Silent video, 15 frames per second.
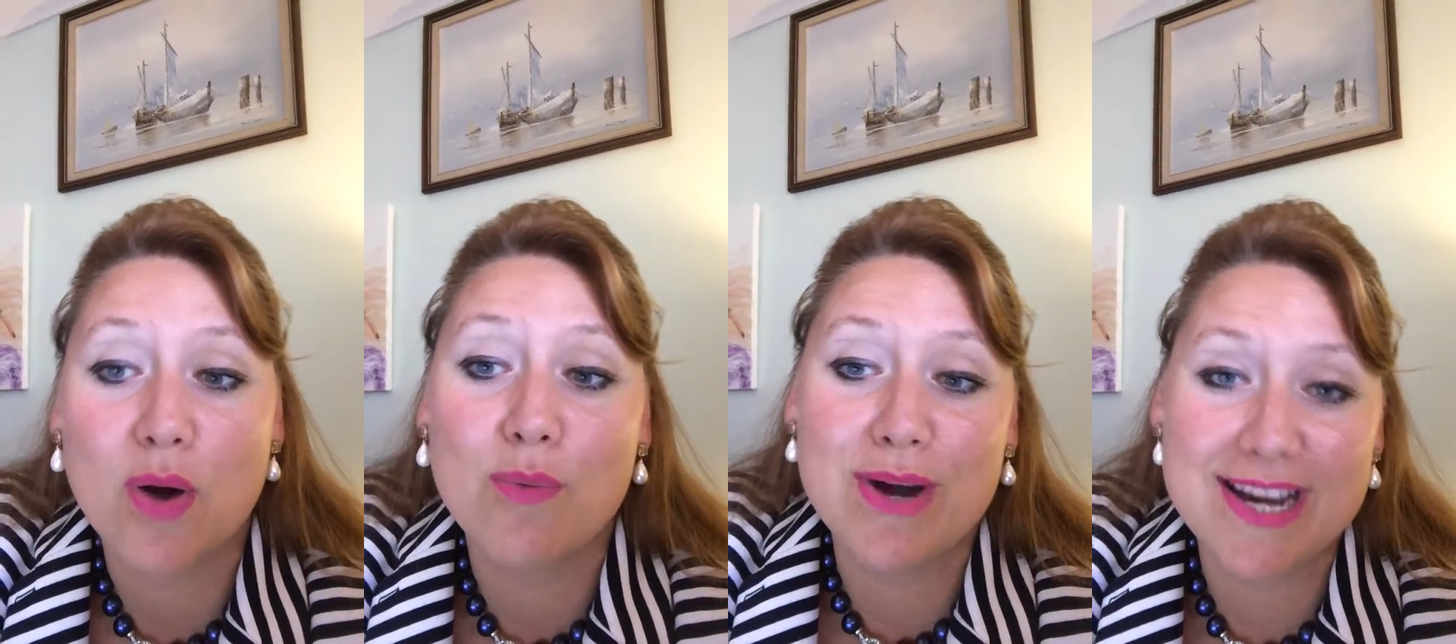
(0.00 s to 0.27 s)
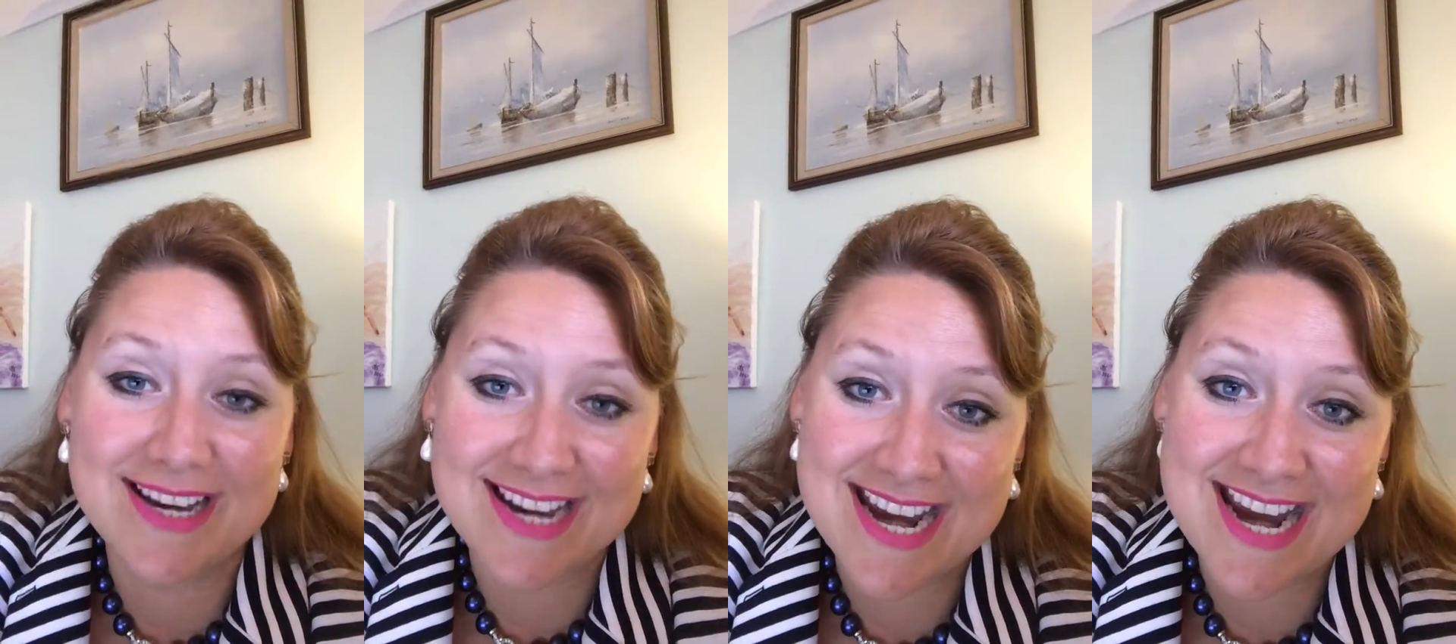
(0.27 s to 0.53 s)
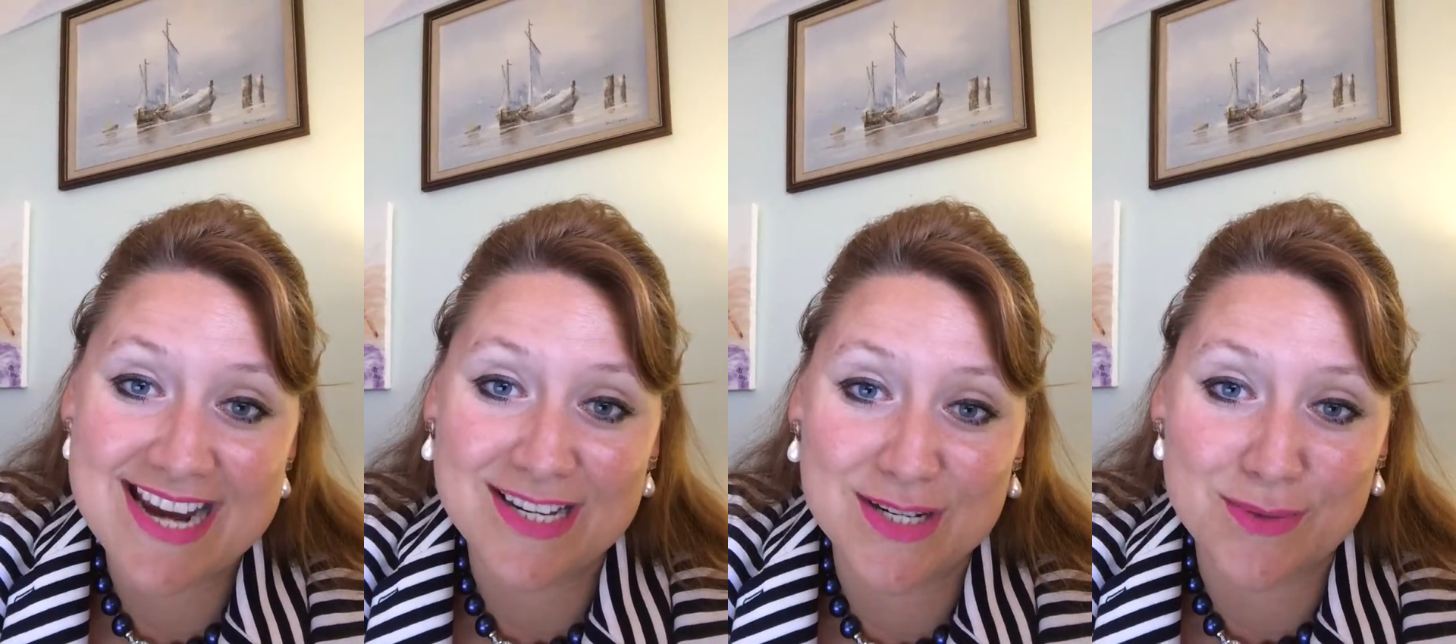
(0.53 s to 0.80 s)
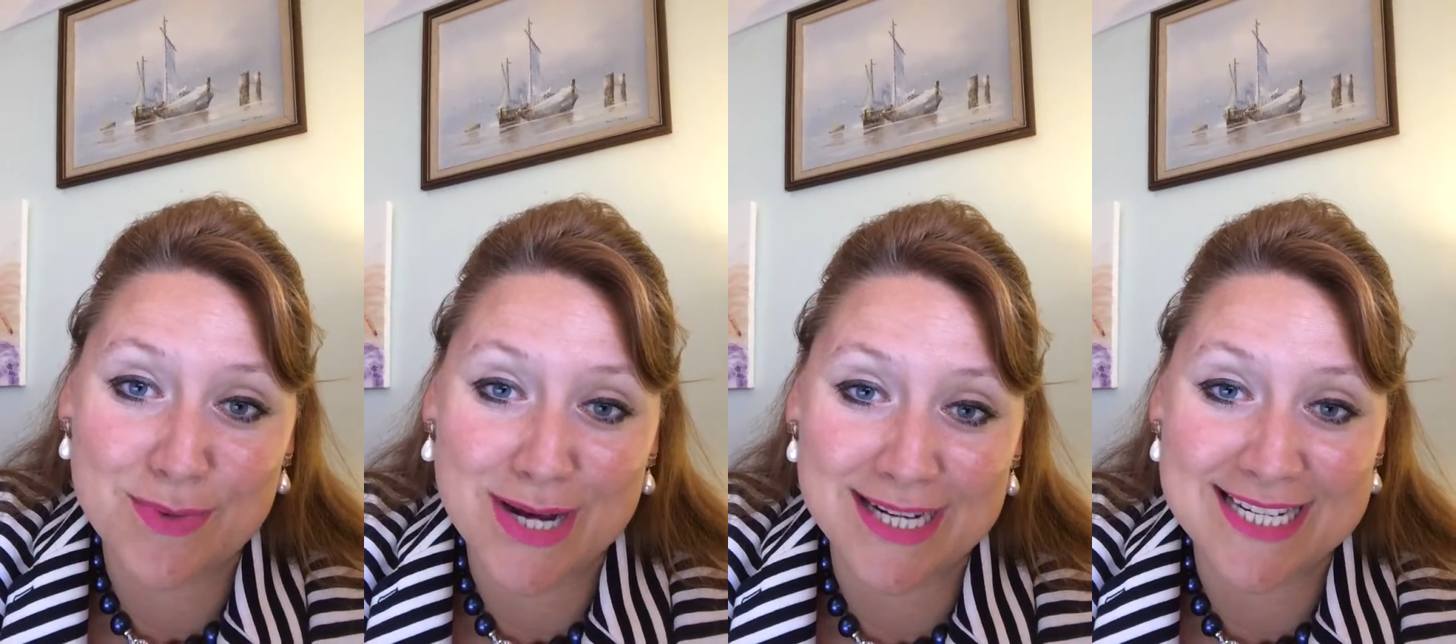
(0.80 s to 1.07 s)
we need
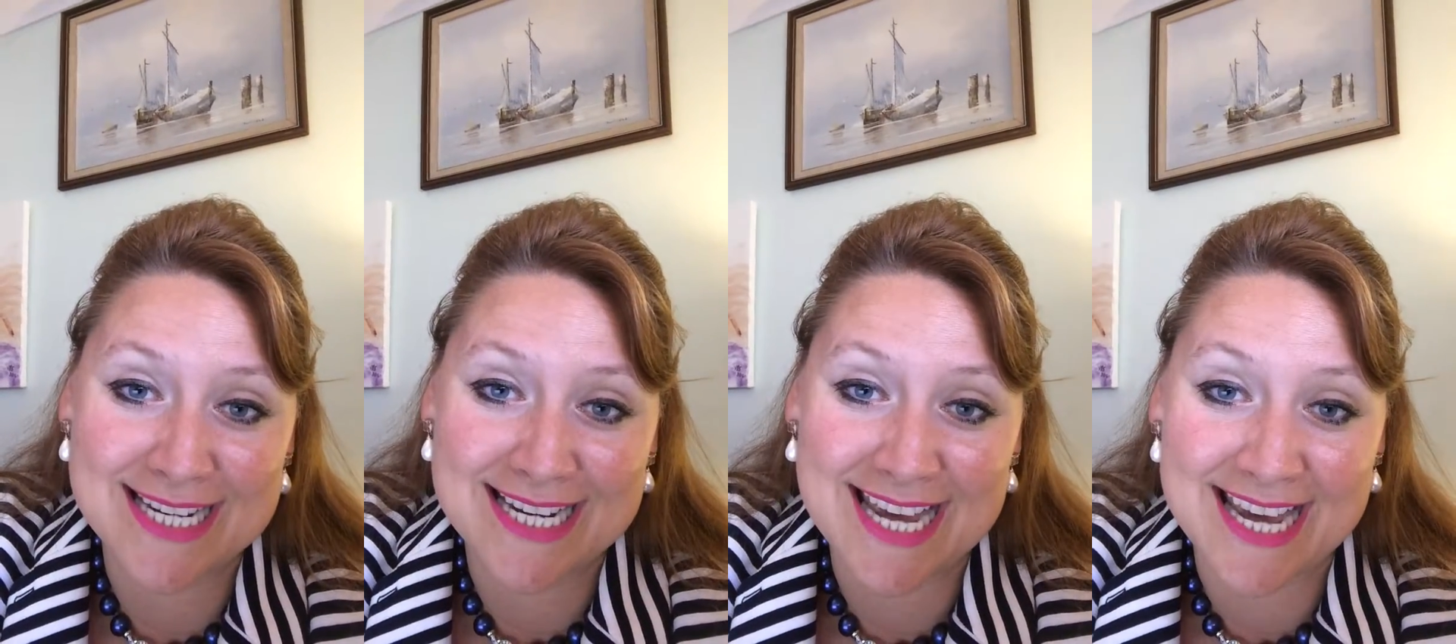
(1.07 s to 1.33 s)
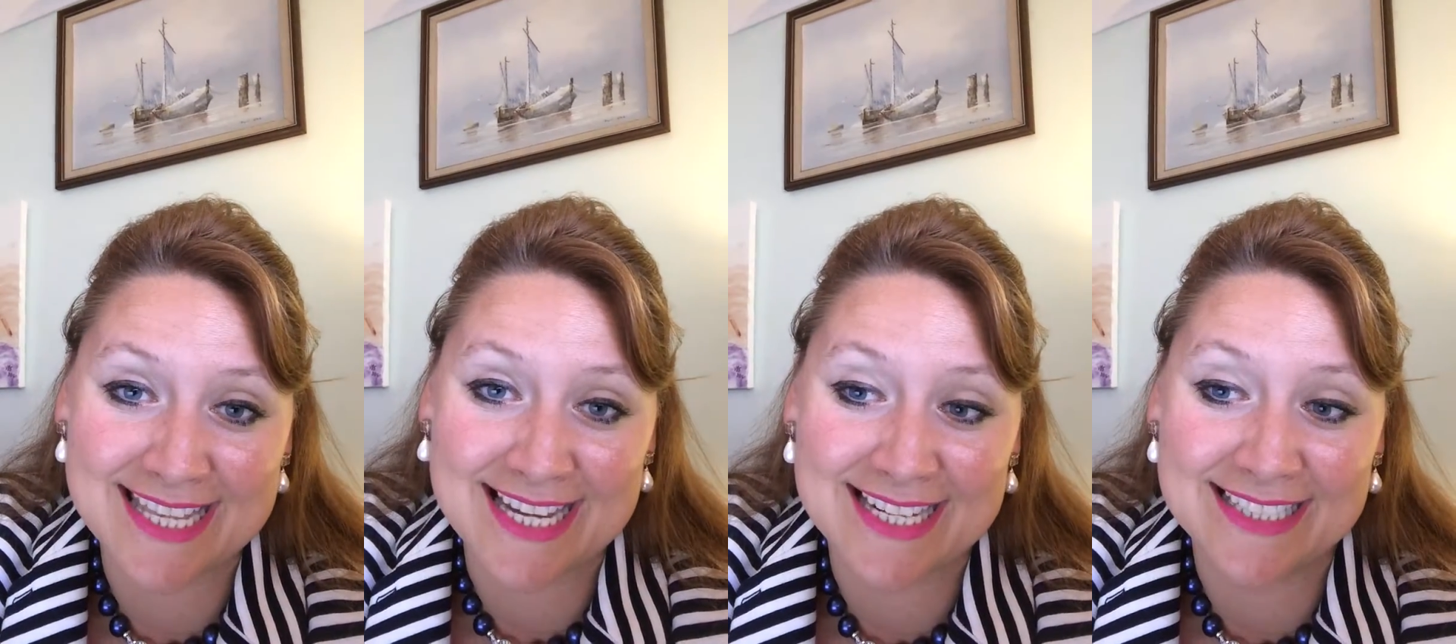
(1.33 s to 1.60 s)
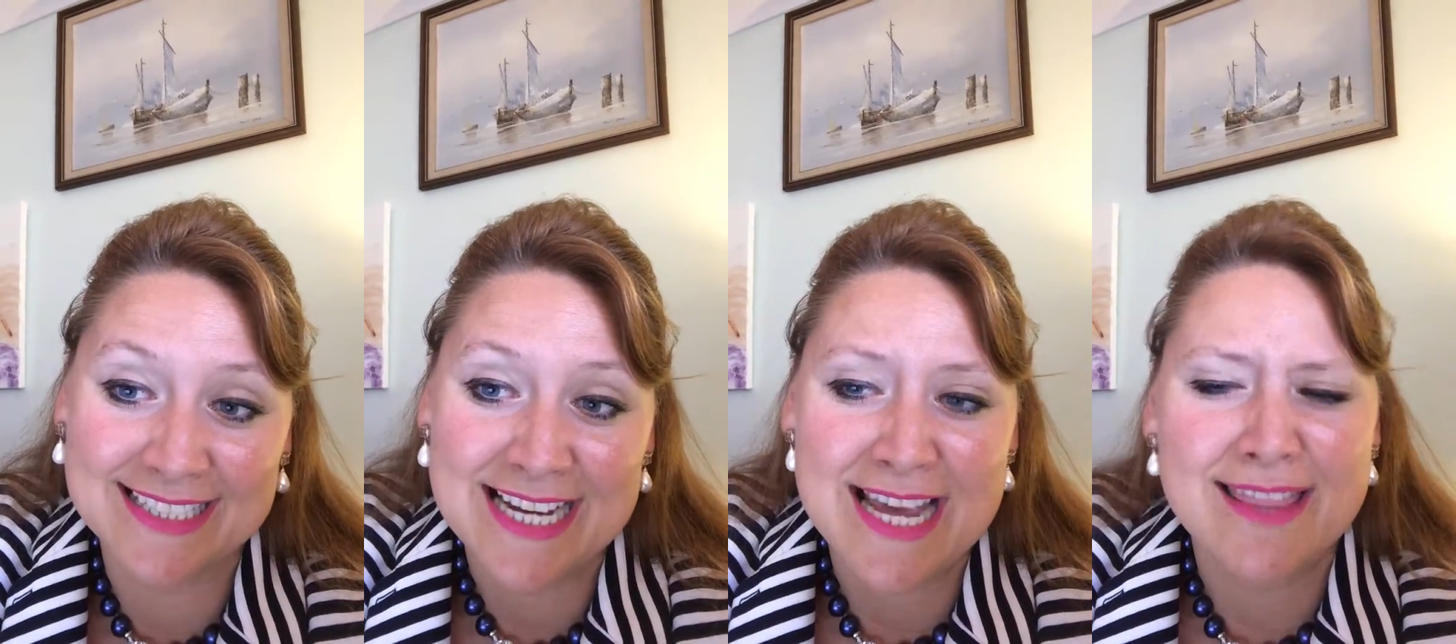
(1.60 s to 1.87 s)
to work together.